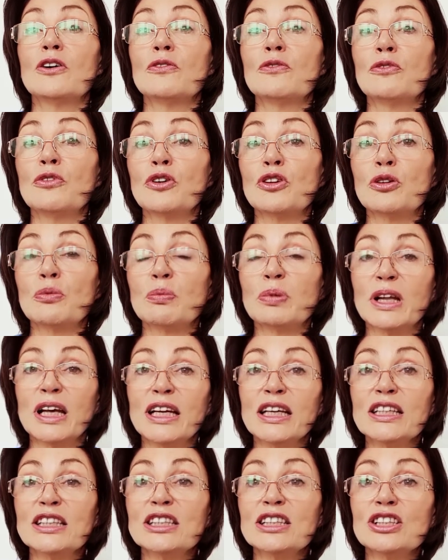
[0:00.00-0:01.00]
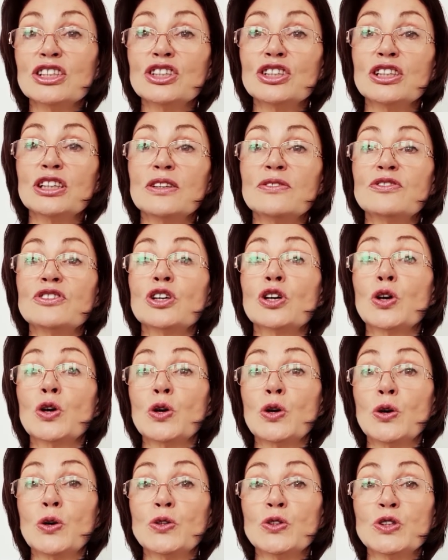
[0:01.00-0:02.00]
For the planet to shift
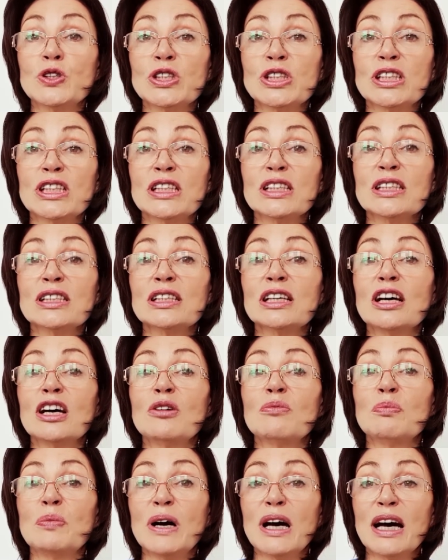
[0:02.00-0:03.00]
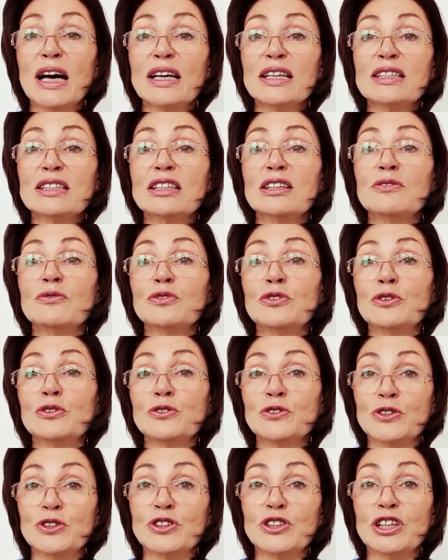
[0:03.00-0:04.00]
consciousness, past and future
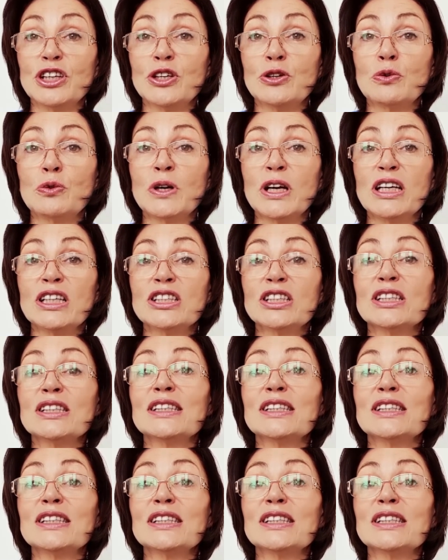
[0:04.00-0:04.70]
generations